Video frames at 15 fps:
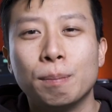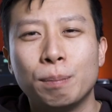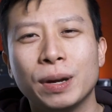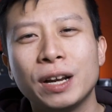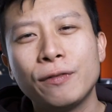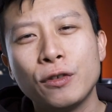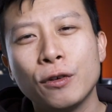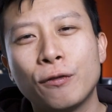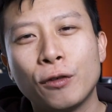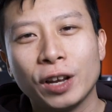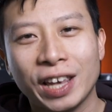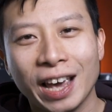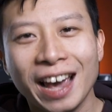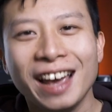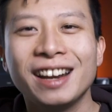But if you
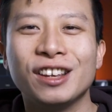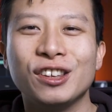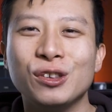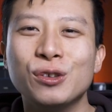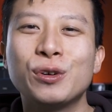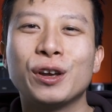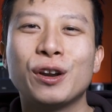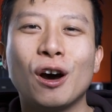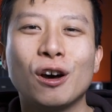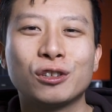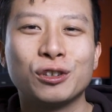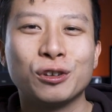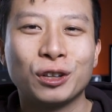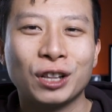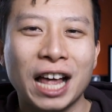forget, you can
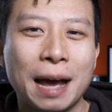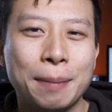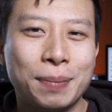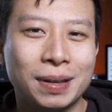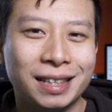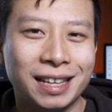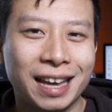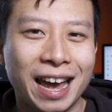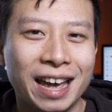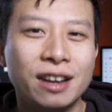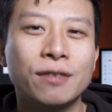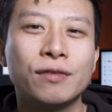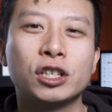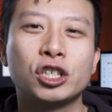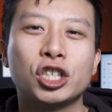also clap at the
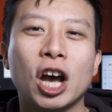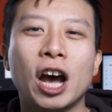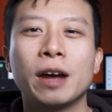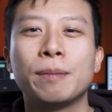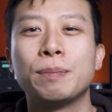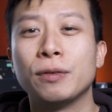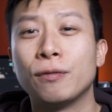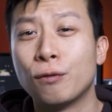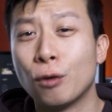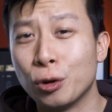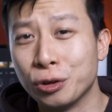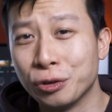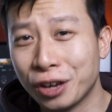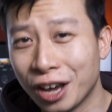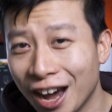end of a shot
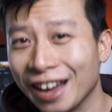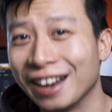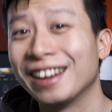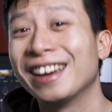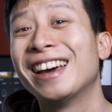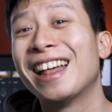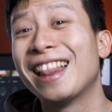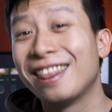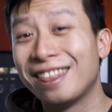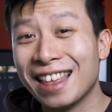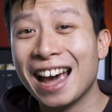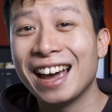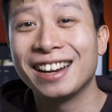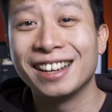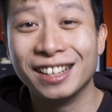before you cut.
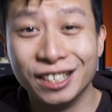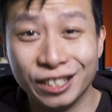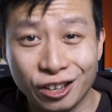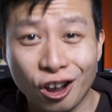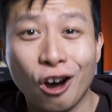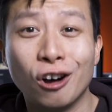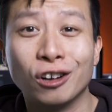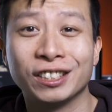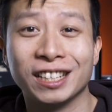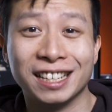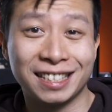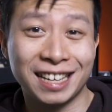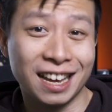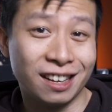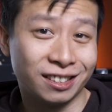That is called
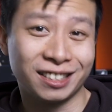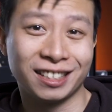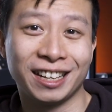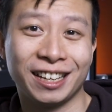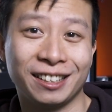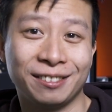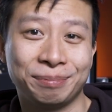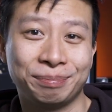a tail slate.